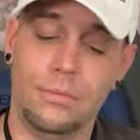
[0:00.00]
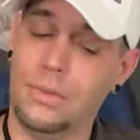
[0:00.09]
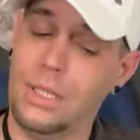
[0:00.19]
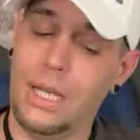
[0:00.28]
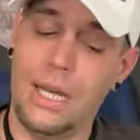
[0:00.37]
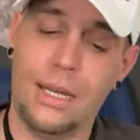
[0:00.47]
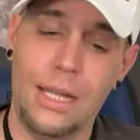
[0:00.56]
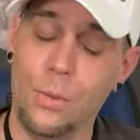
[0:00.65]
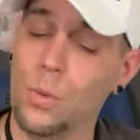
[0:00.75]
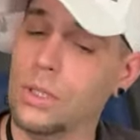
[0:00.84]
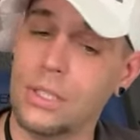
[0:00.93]
Okay, they
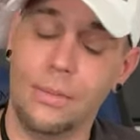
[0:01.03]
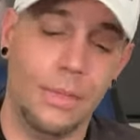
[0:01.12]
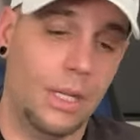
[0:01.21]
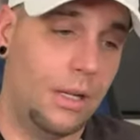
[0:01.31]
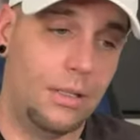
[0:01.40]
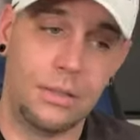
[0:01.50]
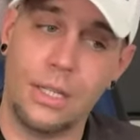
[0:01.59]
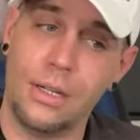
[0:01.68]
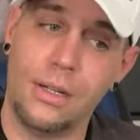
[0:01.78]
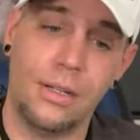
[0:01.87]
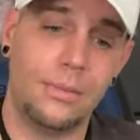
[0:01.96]
want something long
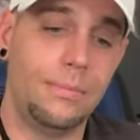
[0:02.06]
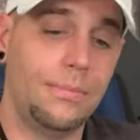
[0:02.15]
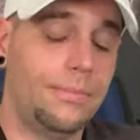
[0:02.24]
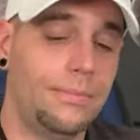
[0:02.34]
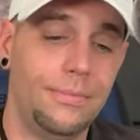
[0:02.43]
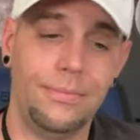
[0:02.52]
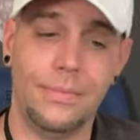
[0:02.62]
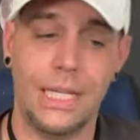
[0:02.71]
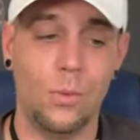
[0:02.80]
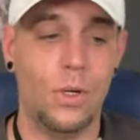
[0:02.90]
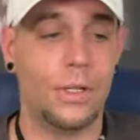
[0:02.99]
term.
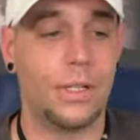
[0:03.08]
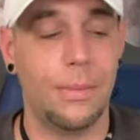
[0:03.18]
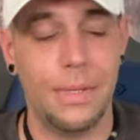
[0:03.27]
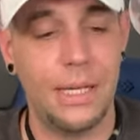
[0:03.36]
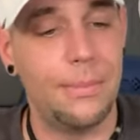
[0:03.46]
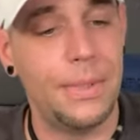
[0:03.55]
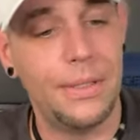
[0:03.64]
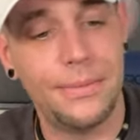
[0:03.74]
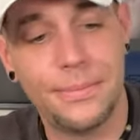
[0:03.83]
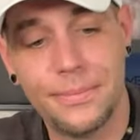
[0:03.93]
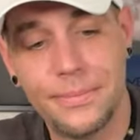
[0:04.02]
They want commitment.